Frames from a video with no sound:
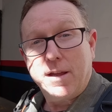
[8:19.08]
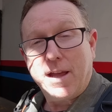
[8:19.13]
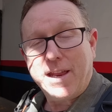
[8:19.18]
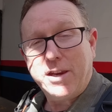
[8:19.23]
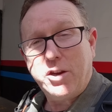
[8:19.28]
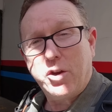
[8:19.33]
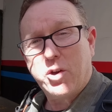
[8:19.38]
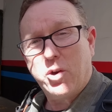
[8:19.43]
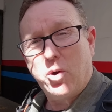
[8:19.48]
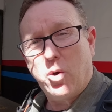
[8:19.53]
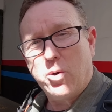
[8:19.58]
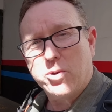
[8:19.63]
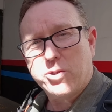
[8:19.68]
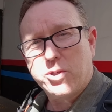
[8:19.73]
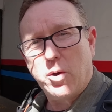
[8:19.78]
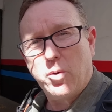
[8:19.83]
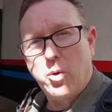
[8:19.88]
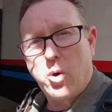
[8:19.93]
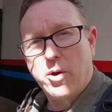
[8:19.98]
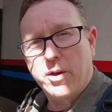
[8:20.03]
And you can
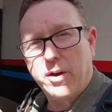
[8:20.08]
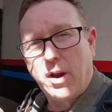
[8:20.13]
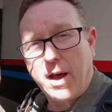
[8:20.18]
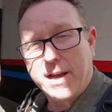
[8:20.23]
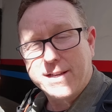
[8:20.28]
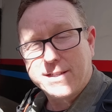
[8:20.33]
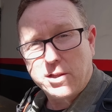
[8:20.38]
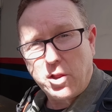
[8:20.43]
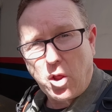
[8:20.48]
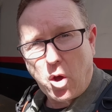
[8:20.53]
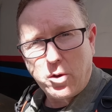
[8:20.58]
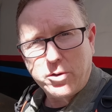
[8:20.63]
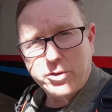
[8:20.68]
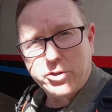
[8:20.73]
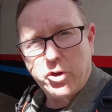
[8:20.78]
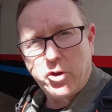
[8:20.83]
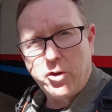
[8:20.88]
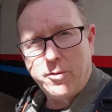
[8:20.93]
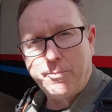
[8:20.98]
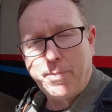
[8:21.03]
also organize
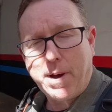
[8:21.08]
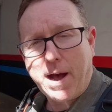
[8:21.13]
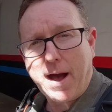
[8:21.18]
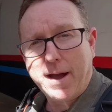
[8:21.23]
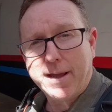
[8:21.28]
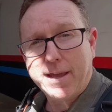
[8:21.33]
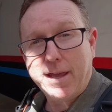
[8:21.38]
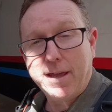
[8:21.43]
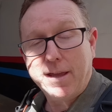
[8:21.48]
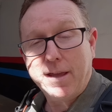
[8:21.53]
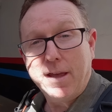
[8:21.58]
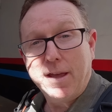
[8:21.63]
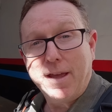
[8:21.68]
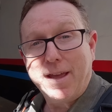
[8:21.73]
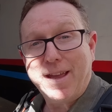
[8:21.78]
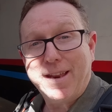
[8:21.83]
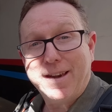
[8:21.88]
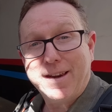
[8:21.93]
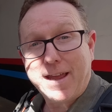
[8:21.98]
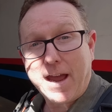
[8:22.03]
long-term parking
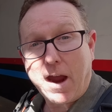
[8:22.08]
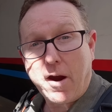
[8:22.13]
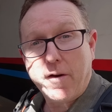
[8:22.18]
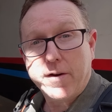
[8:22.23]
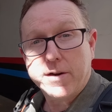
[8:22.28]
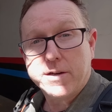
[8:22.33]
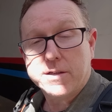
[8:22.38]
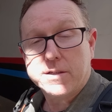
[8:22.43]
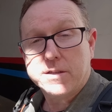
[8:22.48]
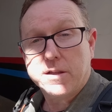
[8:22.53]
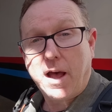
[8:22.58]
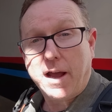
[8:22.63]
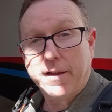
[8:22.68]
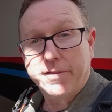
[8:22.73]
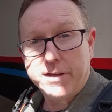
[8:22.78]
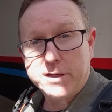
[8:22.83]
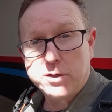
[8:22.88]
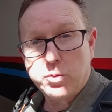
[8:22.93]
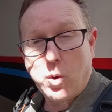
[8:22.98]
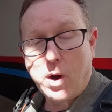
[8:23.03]
in garages like
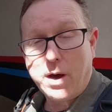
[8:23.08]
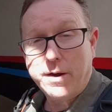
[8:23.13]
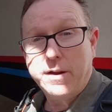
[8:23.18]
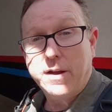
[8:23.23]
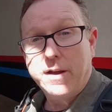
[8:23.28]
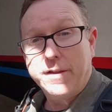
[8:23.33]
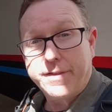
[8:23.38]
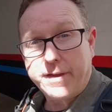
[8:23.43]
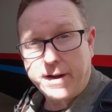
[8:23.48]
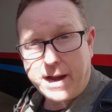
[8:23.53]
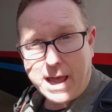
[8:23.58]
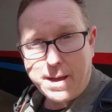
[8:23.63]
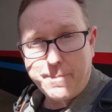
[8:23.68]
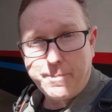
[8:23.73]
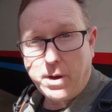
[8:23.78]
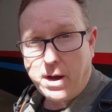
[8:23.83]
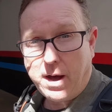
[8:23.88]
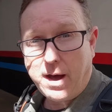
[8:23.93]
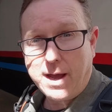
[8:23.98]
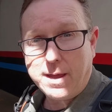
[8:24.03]
this one that I have
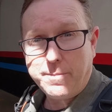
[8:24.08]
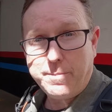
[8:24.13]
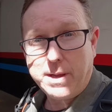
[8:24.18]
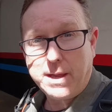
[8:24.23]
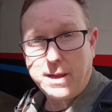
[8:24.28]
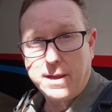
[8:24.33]
behind me.